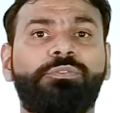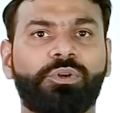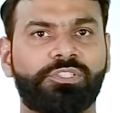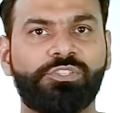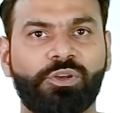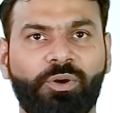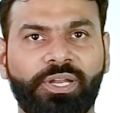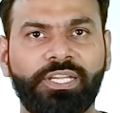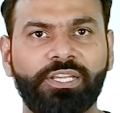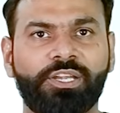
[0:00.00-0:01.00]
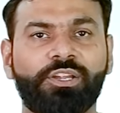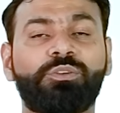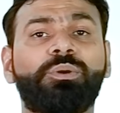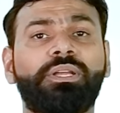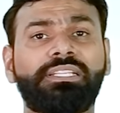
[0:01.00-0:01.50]
forces your body
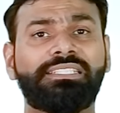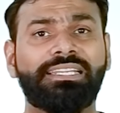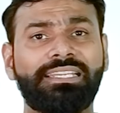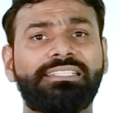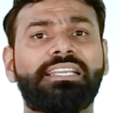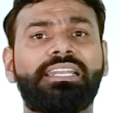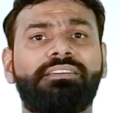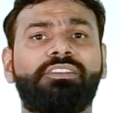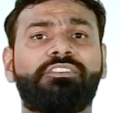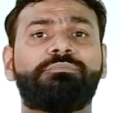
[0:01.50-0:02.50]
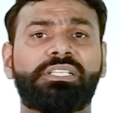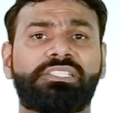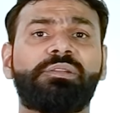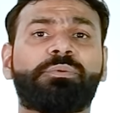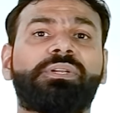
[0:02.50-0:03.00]
to increase the level of
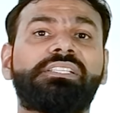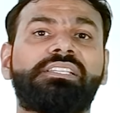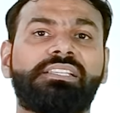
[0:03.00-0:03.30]
muscle protein